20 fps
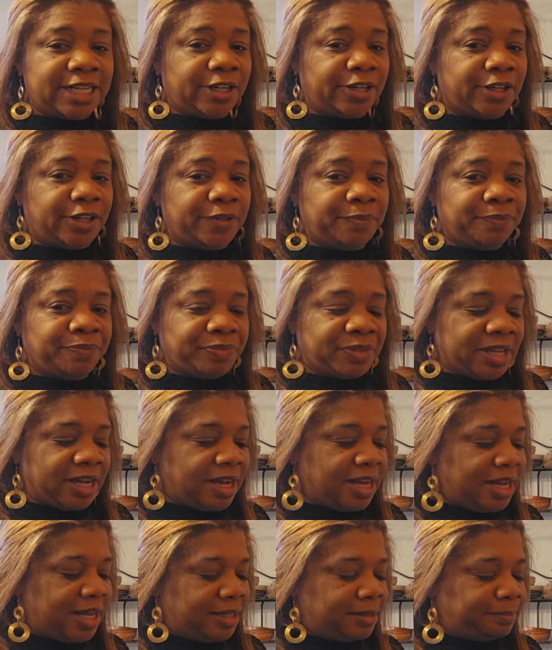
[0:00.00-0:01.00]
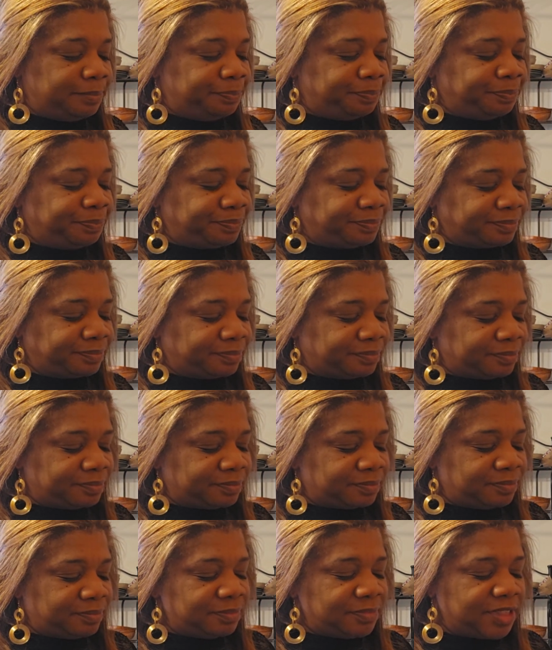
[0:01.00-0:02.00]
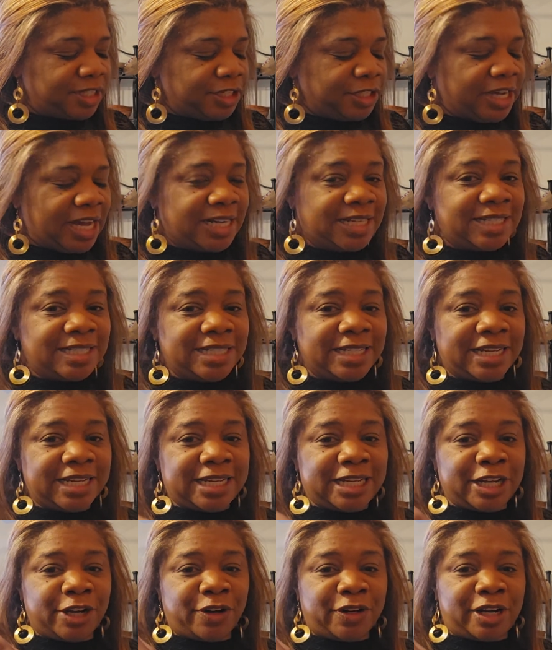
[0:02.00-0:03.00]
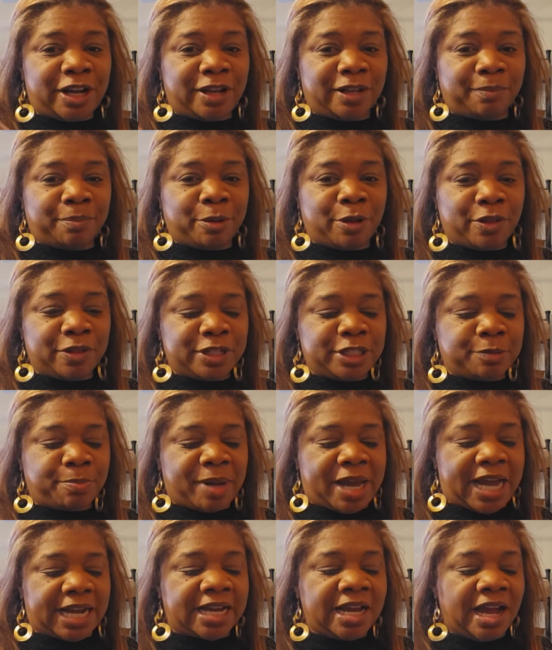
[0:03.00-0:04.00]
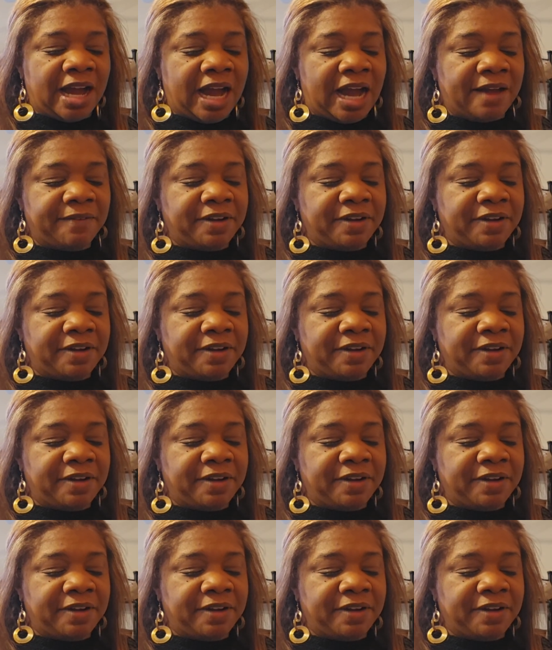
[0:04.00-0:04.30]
here. Kind of see it here, and I'll pull this back.